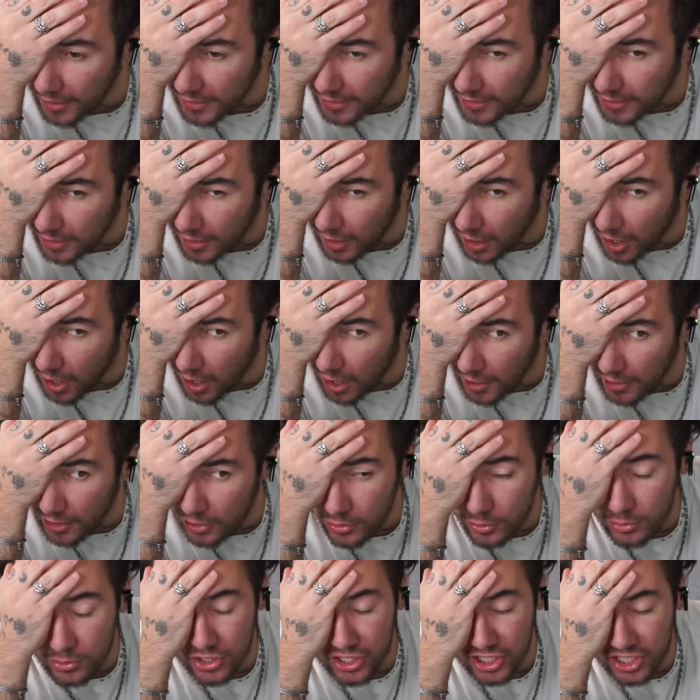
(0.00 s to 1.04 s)
god, are
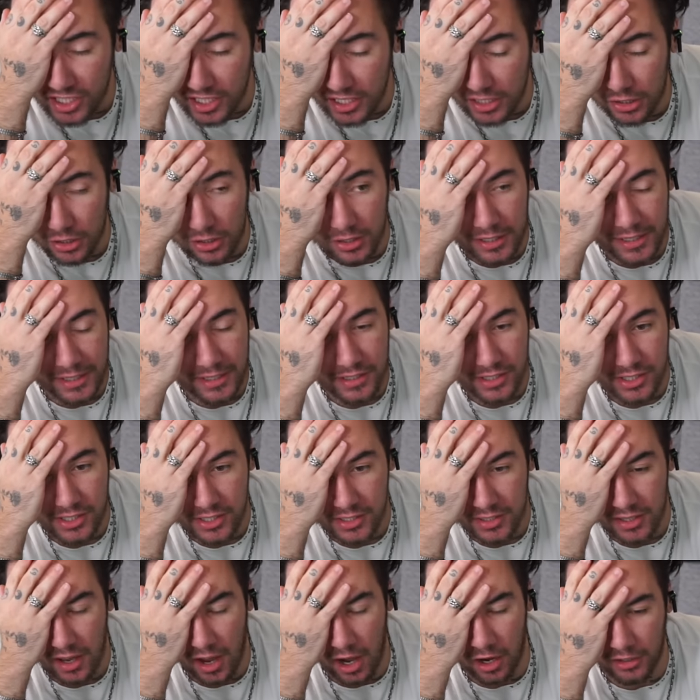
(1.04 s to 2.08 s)
you serious?
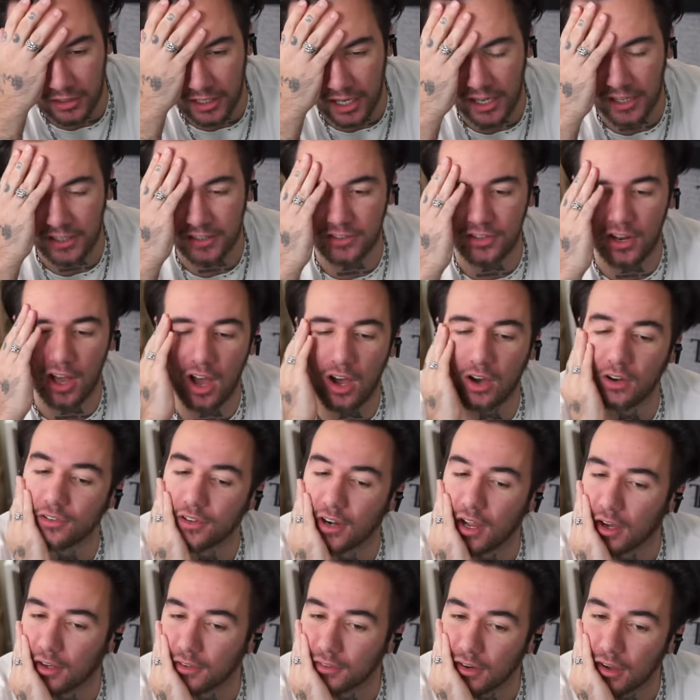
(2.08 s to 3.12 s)
Okay, no,
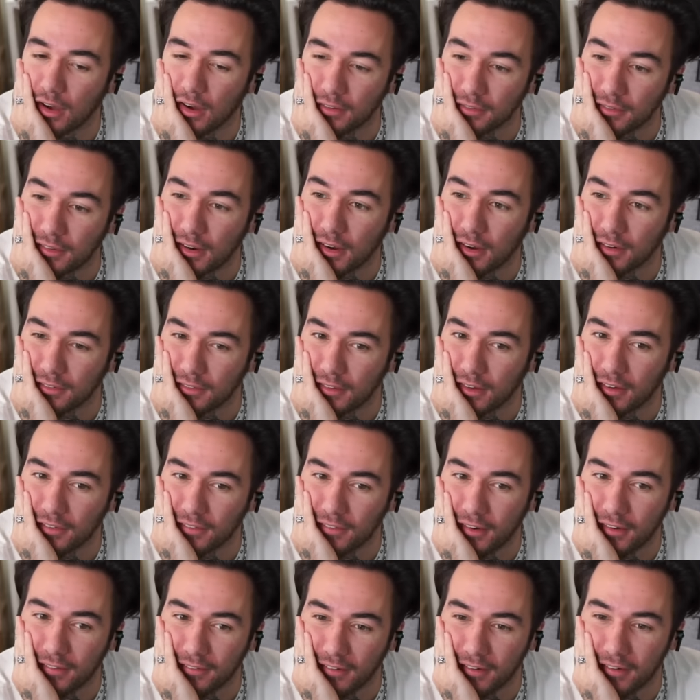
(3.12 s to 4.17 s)
no, no, no, no,
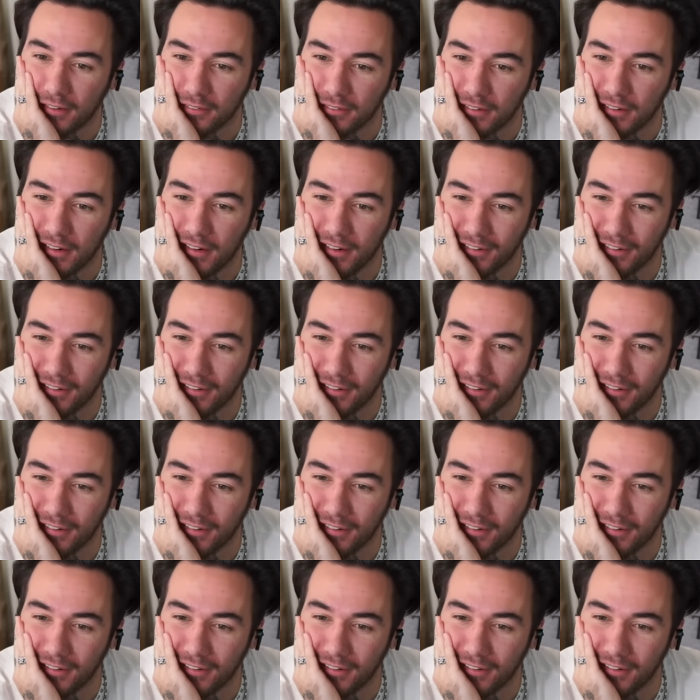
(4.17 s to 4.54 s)
no, no, no,